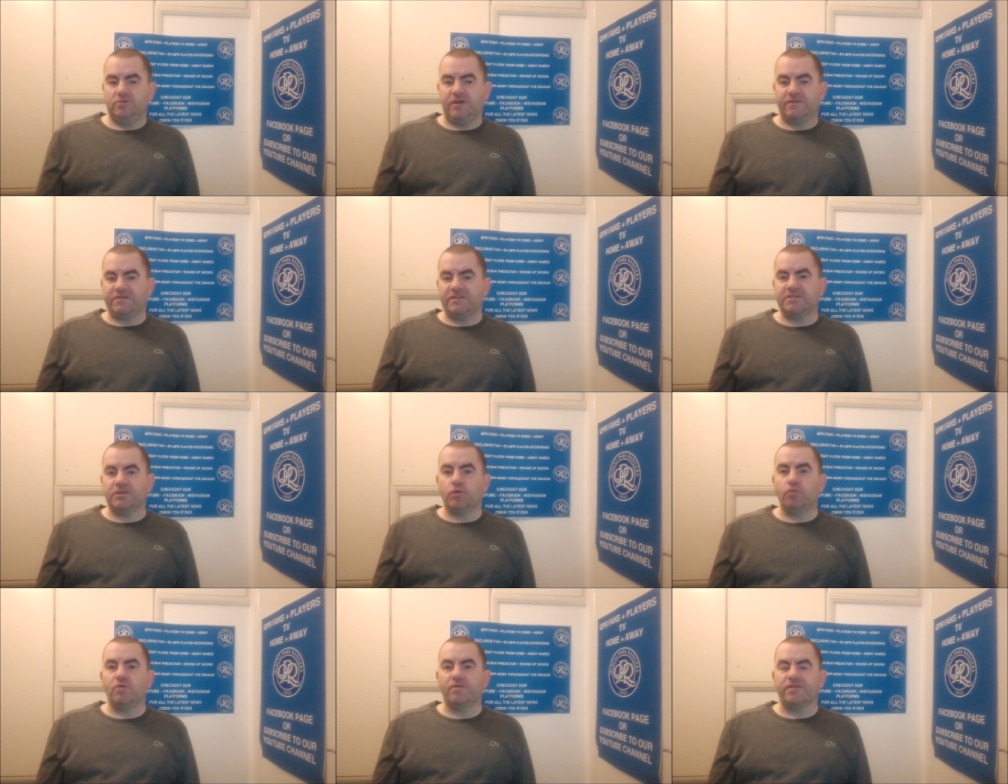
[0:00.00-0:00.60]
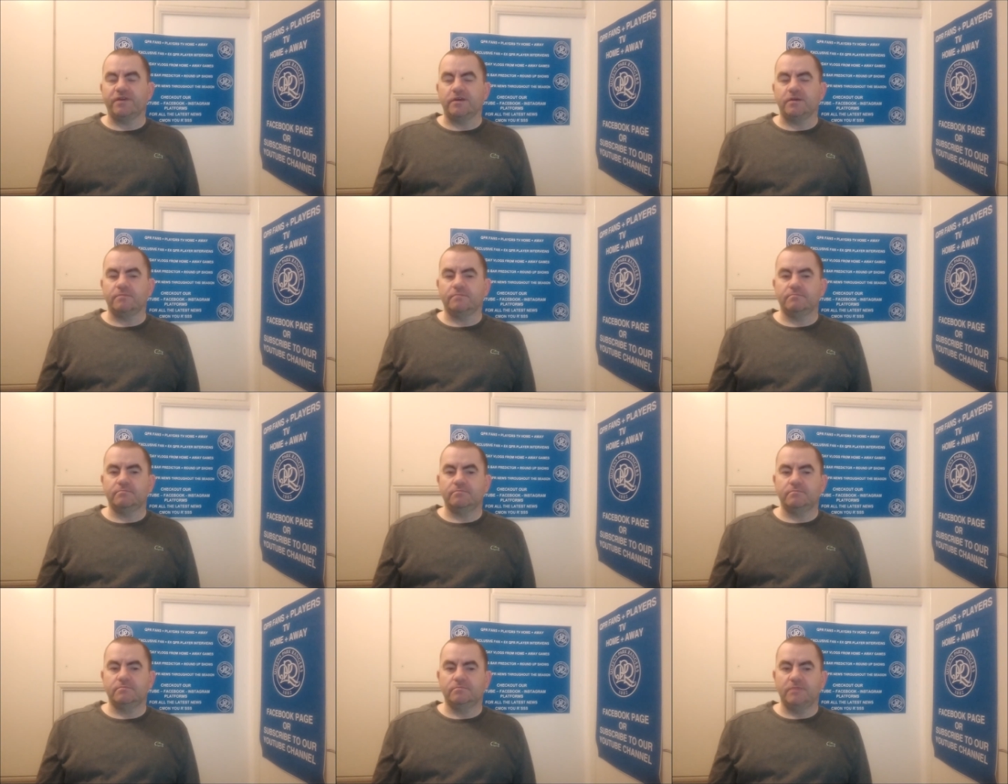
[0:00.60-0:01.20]
have to deal with it.
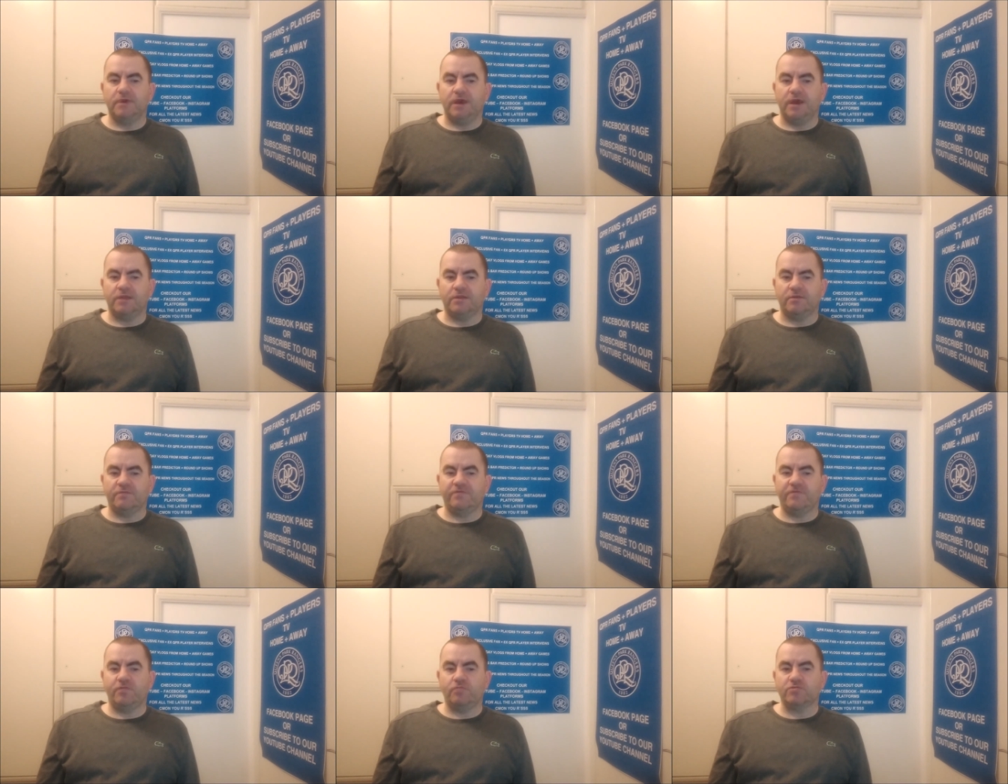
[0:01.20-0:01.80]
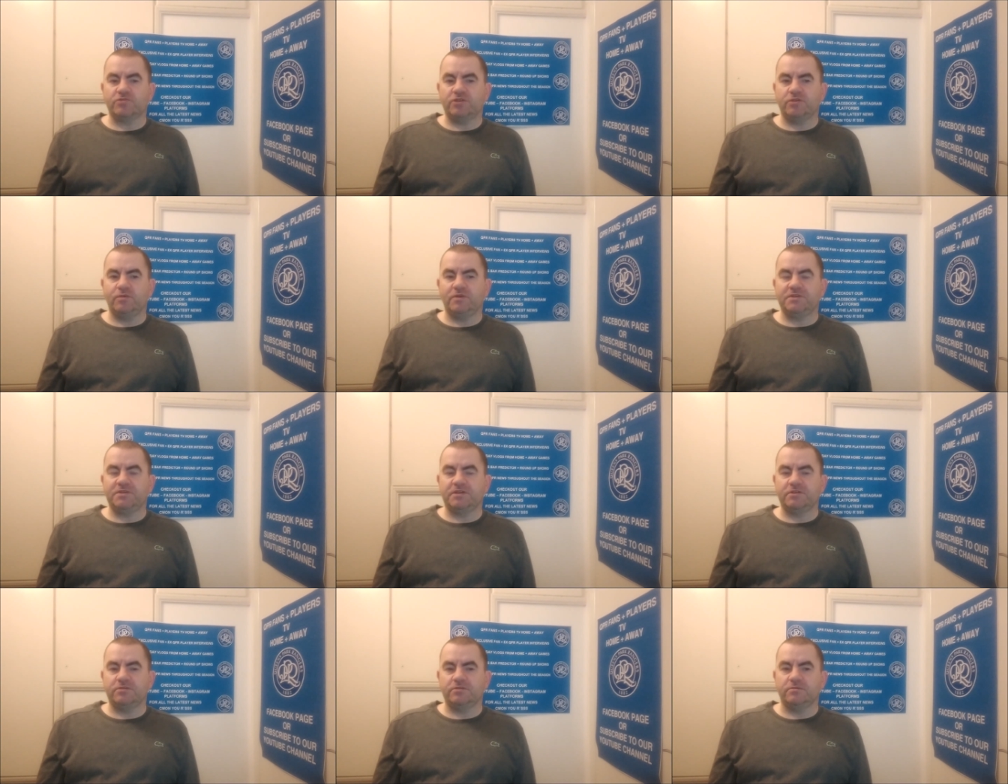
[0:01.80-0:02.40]
And unfortunately, we
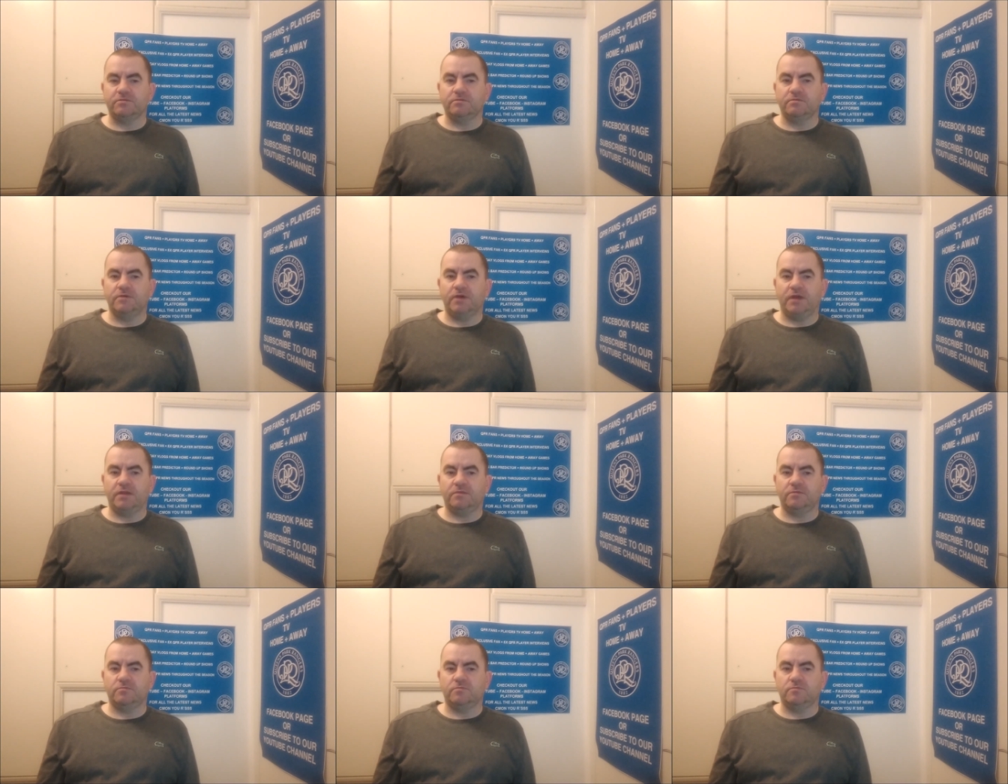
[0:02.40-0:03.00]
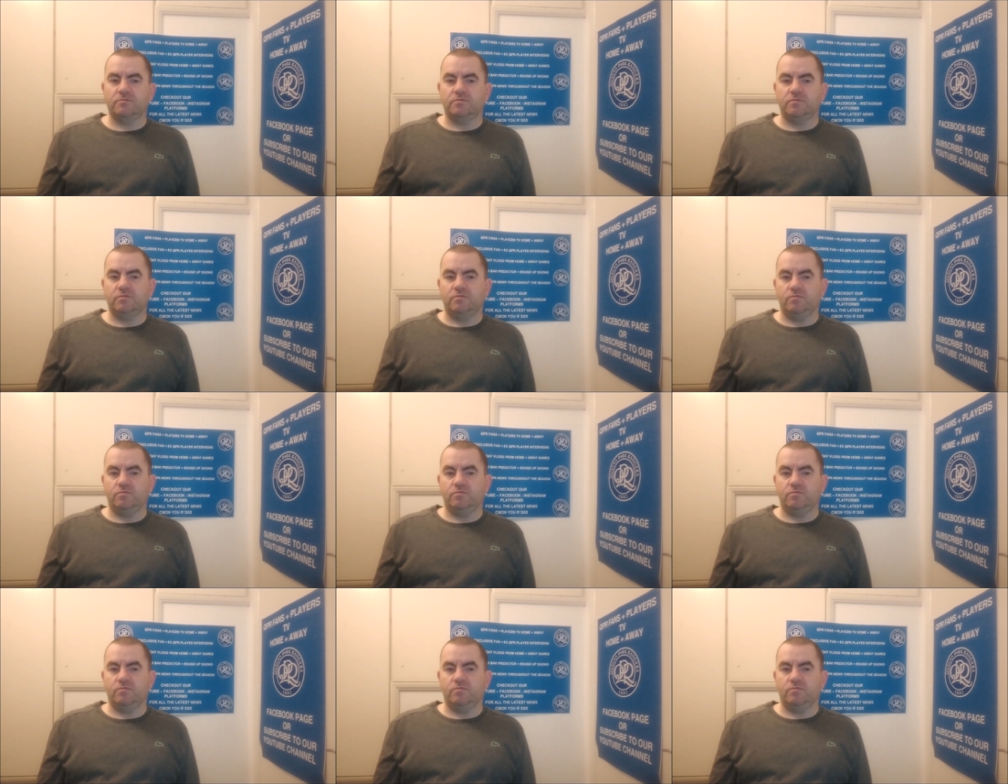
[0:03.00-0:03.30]
didn't. And